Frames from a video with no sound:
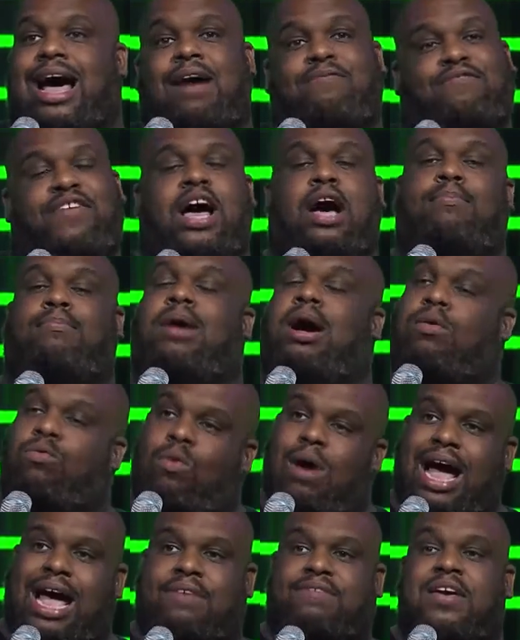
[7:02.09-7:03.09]
I found my
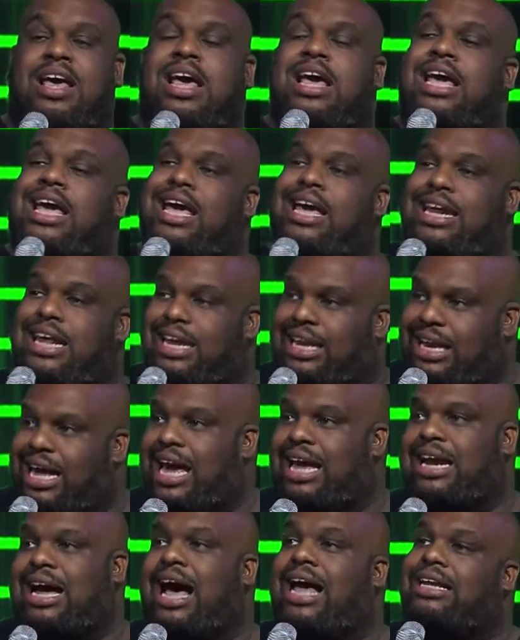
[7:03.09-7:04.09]
wife in
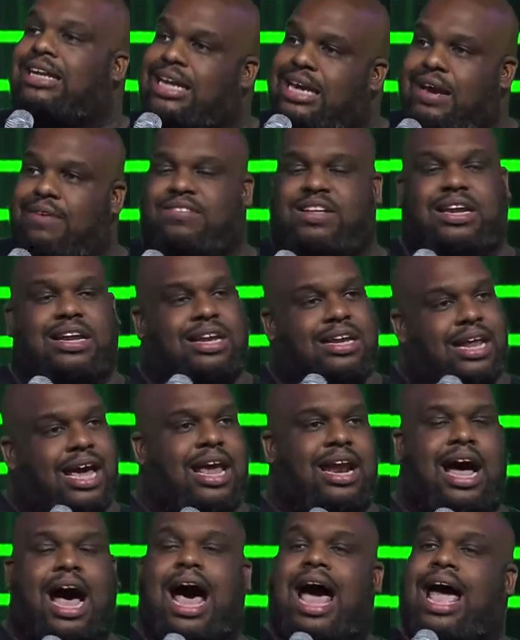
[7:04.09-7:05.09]
Atlanta. I lived in
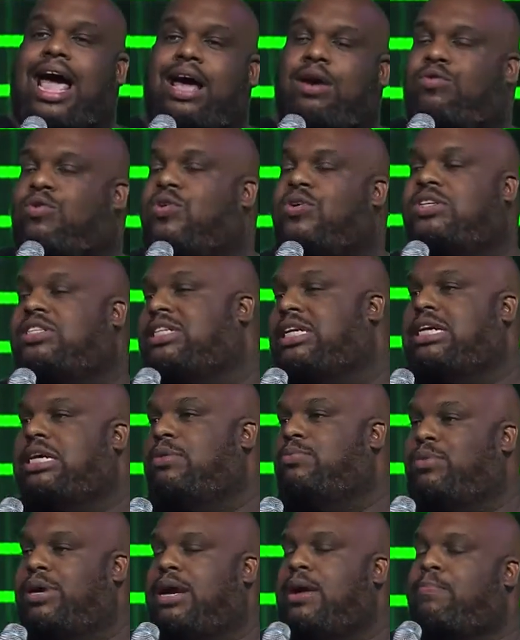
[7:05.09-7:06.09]
Atlanta. I ain't want to see
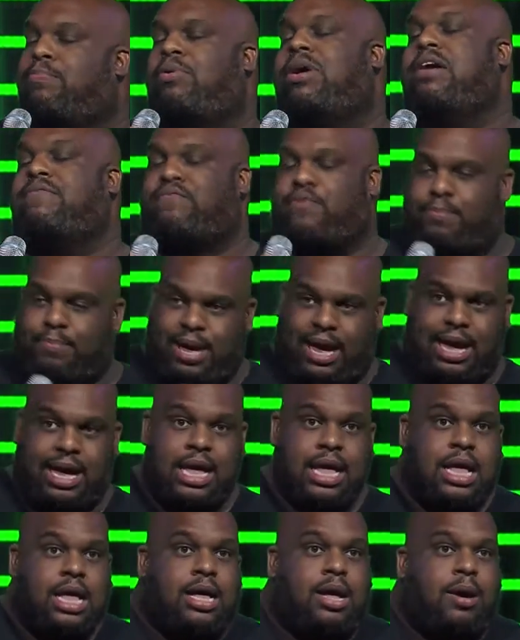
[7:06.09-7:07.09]
them win. Pray for me.
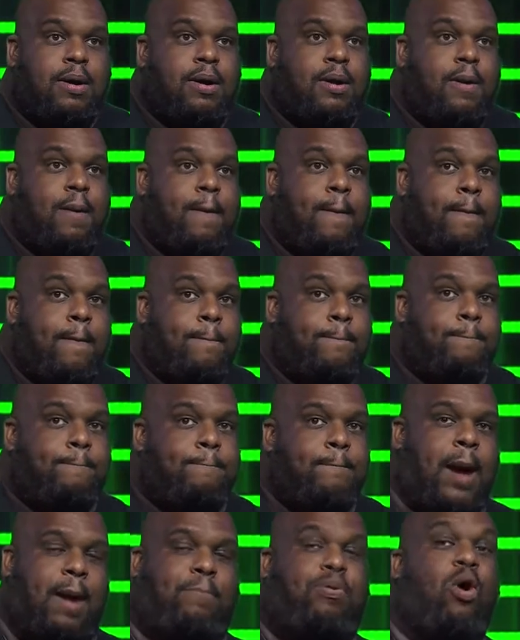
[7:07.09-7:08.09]

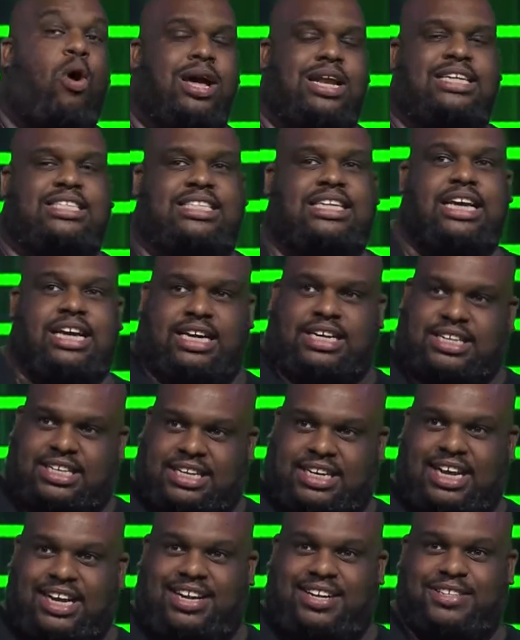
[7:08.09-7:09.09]
My point is
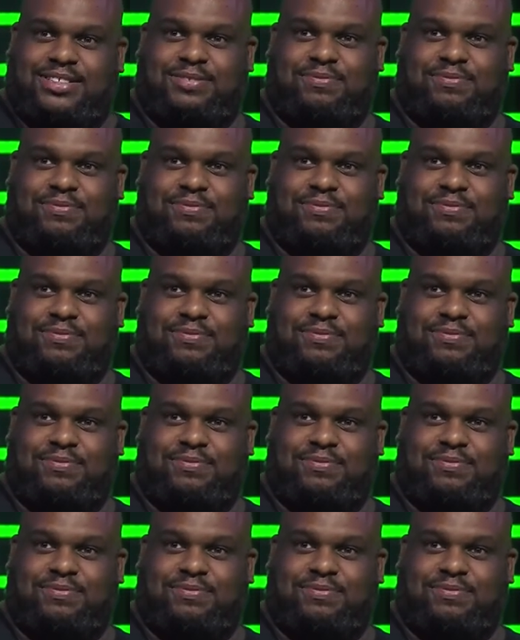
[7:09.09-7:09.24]
this.